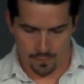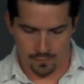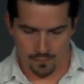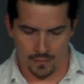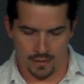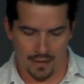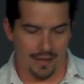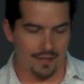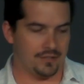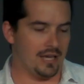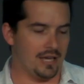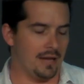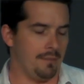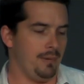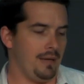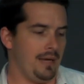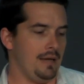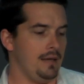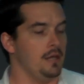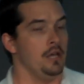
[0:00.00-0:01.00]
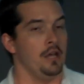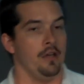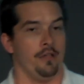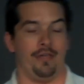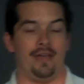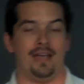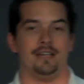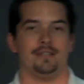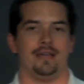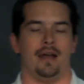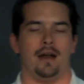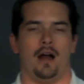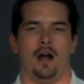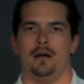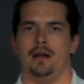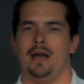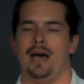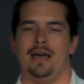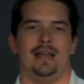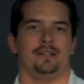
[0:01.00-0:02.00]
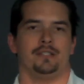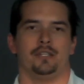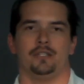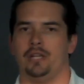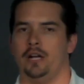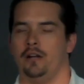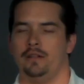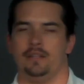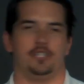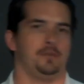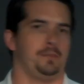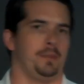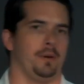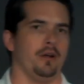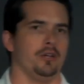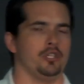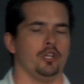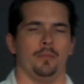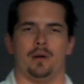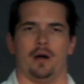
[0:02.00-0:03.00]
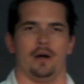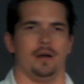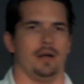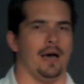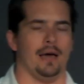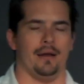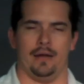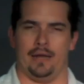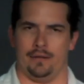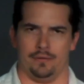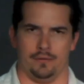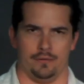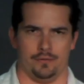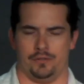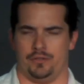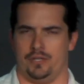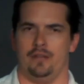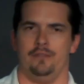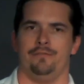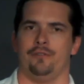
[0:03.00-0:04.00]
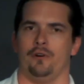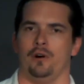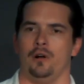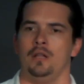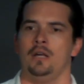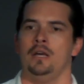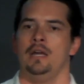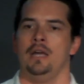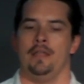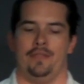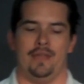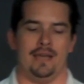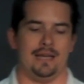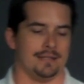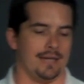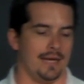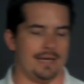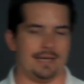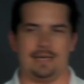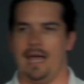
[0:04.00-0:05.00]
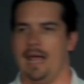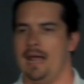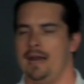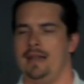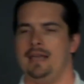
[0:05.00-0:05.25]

This can be things that are not necessarily spiritual, but are not sinful. Things like gaining